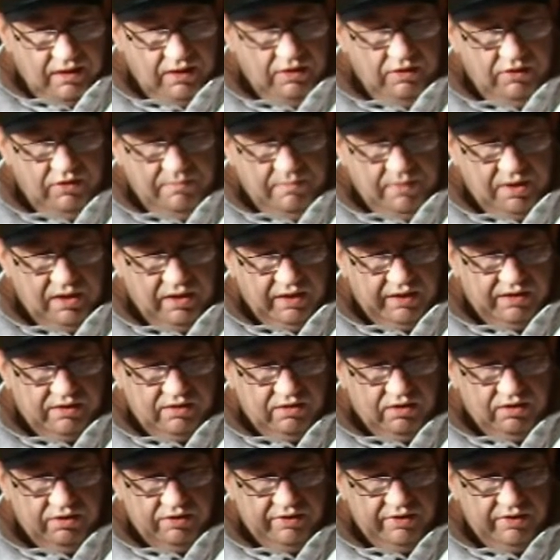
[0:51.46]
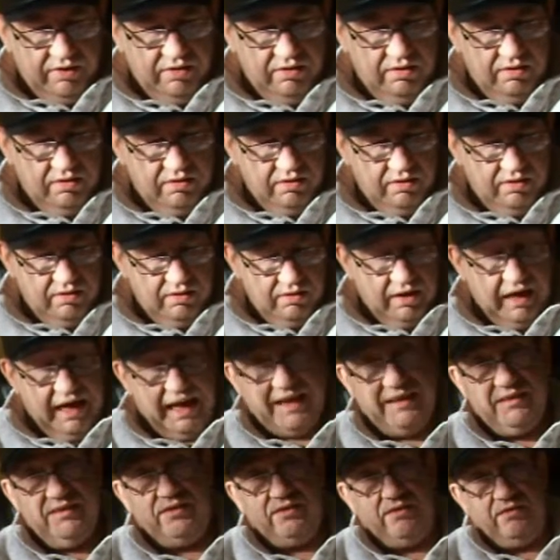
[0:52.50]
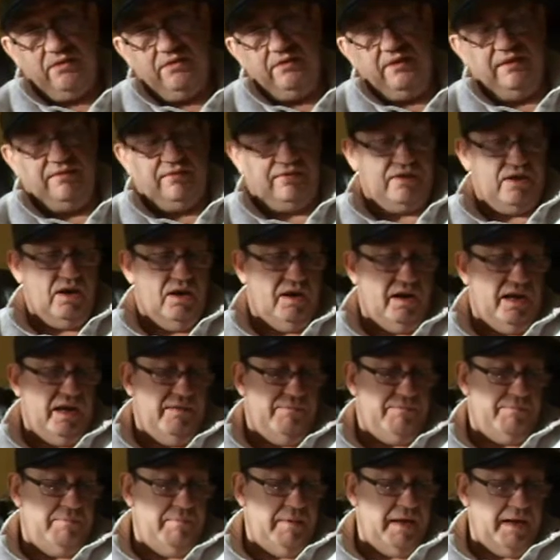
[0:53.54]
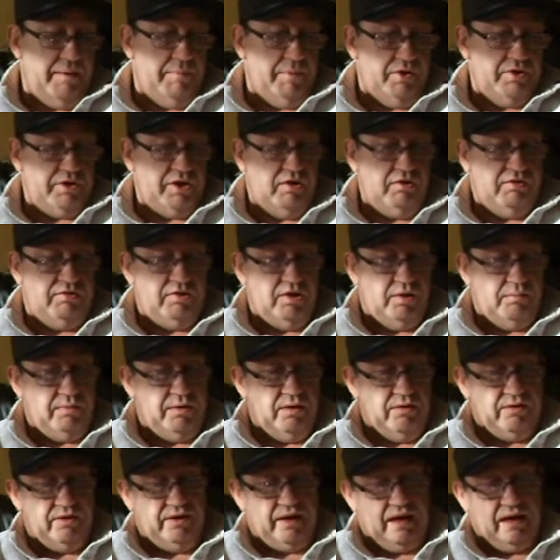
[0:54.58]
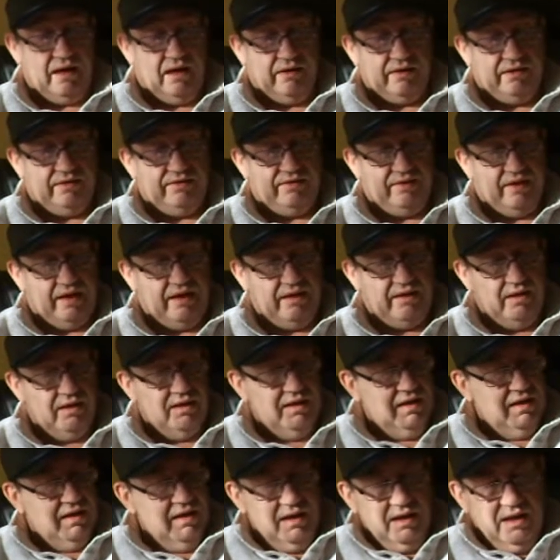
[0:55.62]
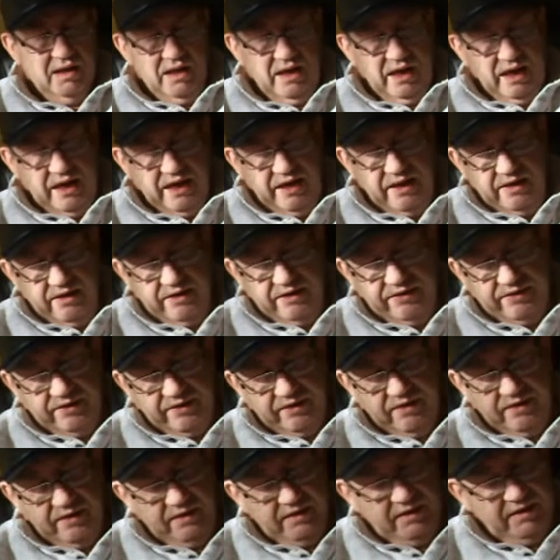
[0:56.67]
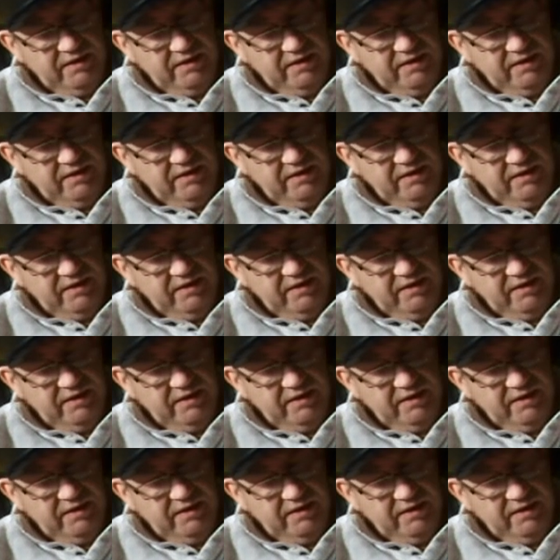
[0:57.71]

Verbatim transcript: Oh my god. He's this guy, met him on YouTube the other day, like I said, and